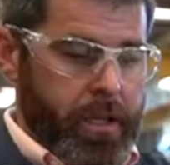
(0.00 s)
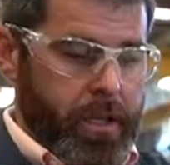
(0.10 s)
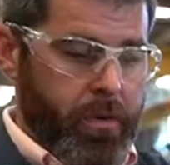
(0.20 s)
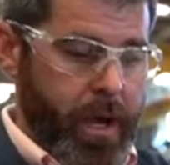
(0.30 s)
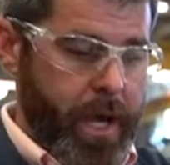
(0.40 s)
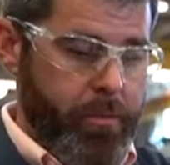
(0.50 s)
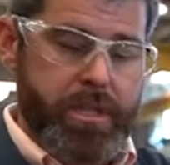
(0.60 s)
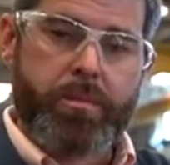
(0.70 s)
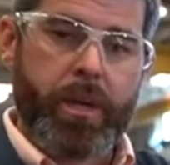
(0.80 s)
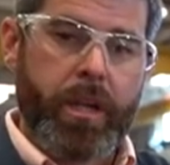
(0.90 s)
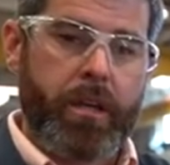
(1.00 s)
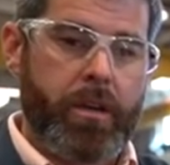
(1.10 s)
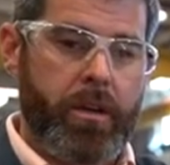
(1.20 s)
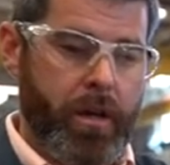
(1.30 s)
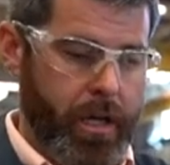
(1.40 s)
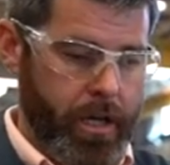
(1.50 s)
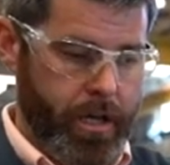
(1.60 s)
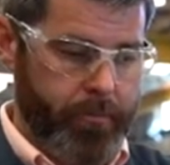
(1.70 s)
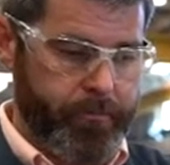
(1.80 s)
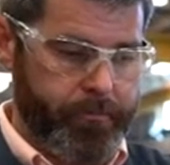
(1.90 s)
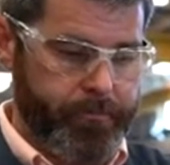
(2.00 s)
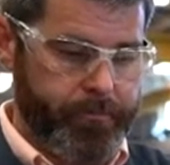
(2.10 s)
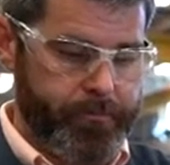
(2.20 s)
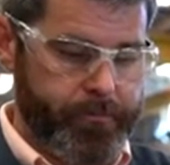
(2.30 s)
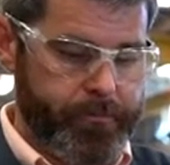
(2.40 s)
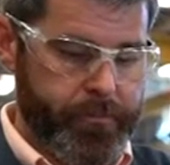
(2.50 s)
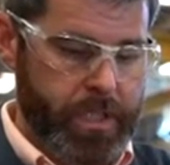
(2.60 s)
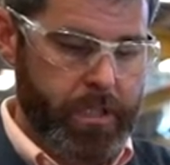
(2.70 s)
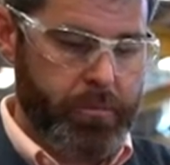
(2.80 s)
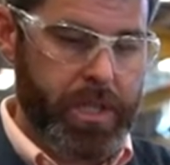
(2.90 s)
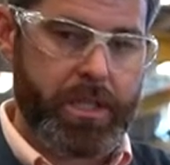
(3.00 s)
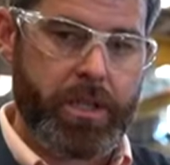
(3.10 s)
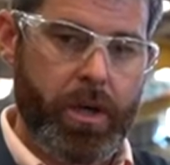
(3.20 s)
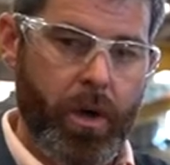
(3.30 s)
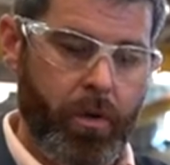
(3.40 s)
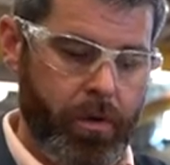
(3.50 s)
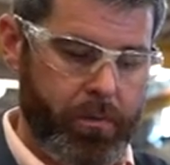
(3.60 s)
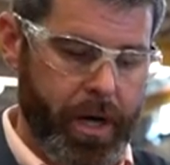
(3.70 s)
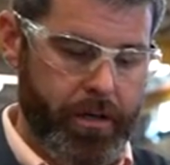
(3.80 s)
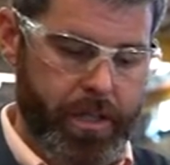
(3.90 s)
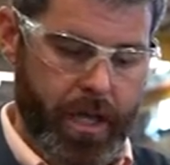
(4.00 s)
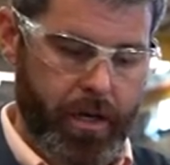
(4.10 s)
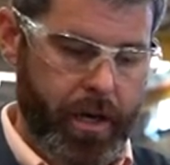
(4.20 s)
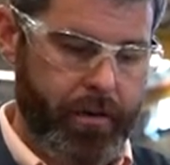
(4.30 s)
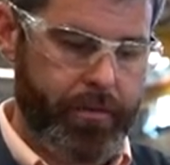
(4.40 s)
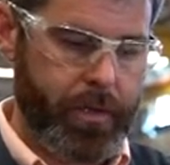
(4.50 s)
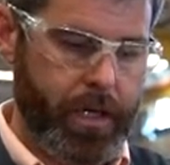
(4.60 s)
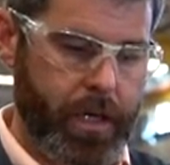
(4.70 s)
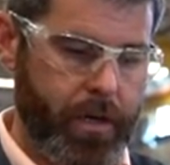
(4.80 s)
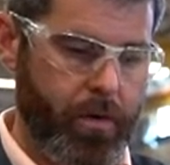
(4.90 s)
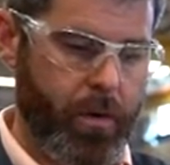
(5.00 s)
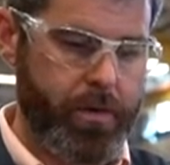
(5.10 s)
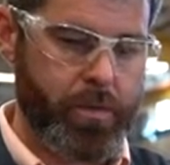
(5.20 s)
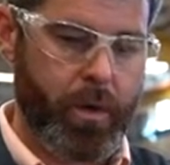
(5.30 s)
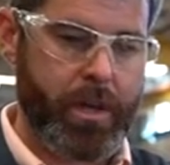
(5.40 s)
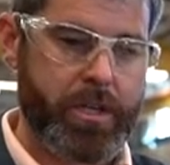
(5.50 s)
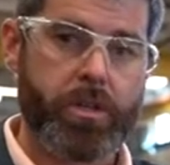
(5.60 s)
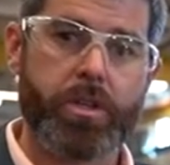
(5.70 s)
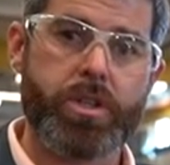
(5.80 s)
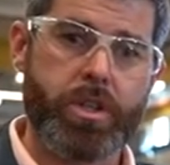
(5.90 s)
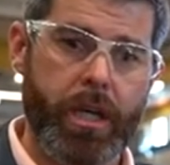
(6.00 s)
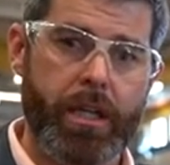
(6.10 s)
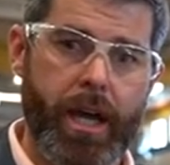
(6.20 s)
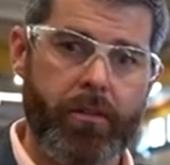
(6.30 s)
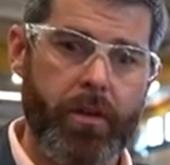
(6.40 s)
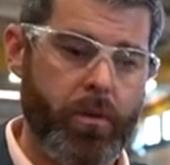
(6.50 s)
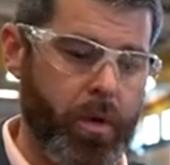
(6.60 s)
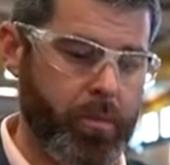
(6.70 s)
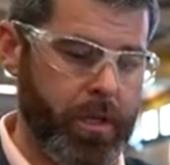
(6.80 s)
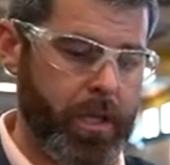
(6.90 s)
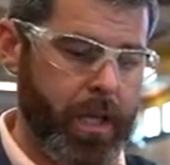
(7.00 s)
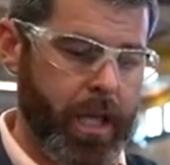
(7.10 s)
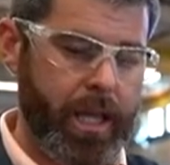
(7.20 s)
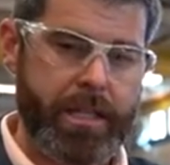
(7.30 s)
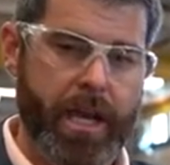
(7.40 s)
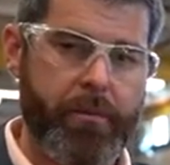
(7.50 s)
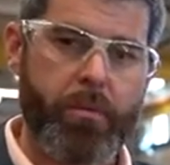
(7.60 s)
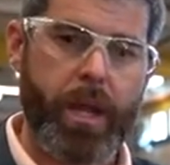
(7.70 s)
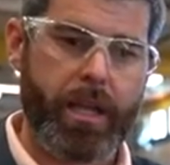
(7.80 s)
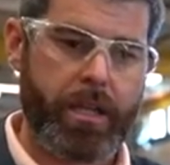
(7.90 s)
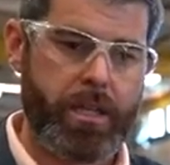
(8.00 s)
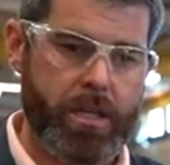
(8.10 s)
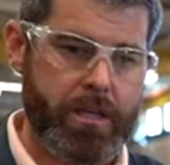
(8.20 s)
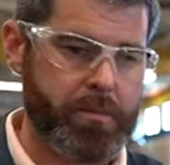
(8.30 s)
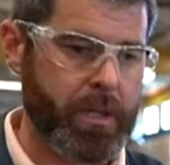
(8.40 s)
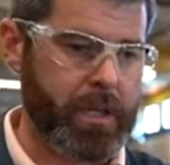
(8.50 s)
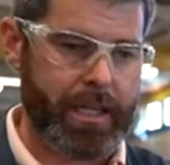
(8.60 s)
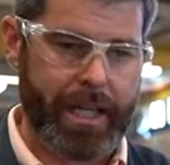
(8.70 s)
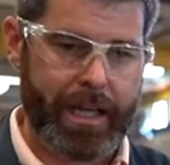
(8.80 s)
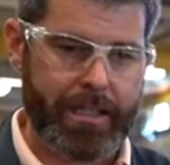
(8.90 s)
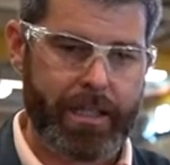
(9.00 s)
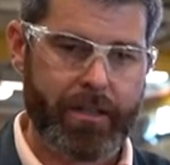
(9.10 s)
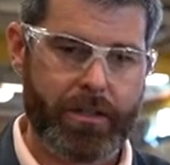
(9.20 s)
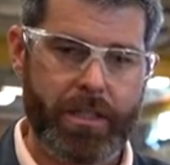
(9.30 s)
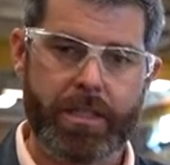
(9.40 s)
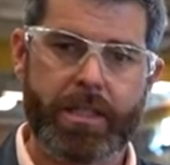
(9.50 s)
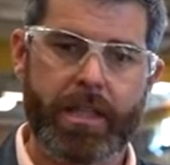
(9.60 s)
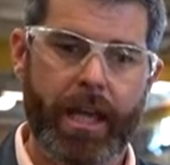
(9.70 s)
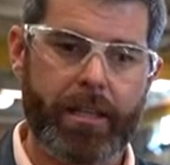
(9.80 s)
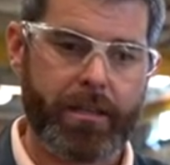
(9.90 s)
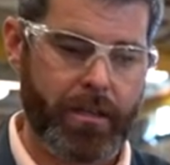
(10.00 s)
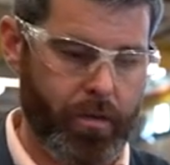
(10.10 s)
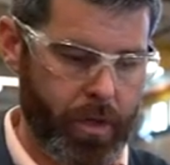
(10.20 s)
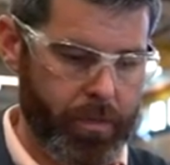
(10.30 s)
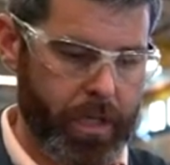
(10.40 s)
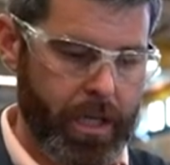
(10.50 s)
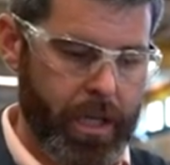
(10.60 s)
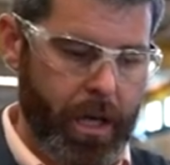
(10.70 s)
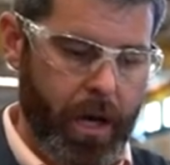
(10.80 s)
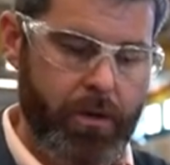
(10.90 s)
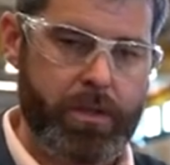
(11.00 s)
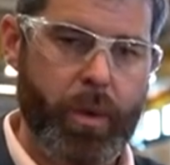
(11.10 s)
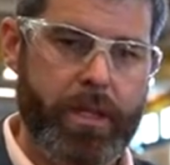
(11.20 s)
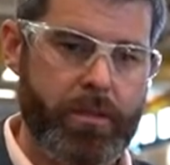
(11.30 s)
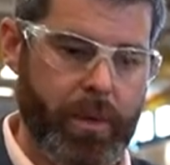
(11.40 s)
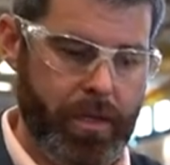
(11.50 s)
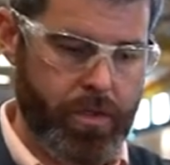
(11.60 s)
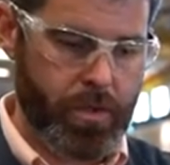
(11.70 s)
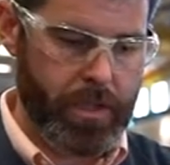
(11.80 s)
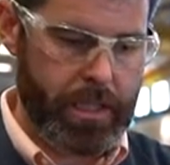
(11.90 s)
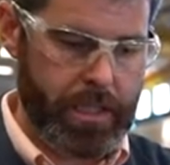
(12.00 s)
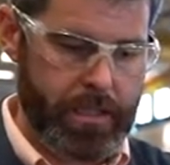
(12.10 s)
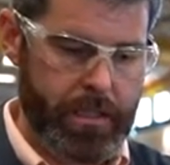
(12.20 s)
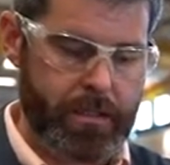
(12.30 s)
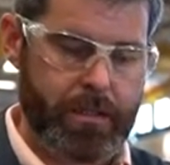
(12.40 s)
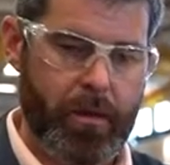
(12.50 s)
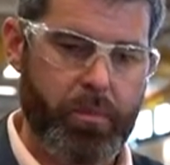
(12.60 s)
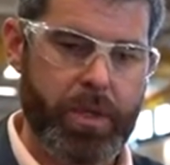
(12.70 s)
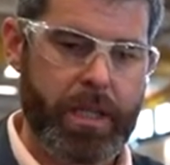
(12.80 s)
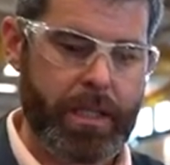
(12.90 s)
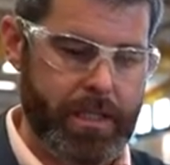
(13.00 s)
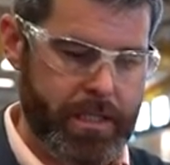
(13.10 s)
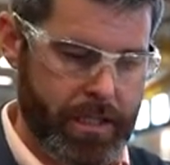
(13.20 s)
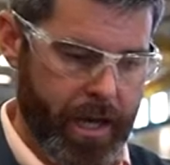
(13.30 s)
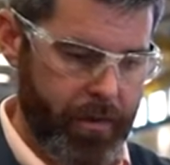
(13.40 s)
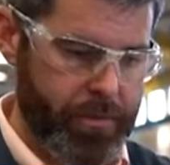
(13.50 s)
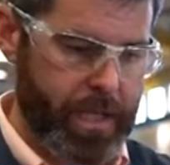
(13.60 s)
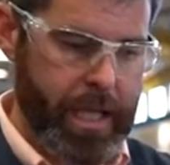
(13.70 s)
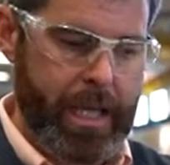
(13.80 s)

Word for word: grab a spinning um, P T O, power takeoff. Uh, you always want to make sure to shut down the equipment. Anytime you make an adjustment, connecting or disconnecting equipment, always wait to make sure that this is completely stopped.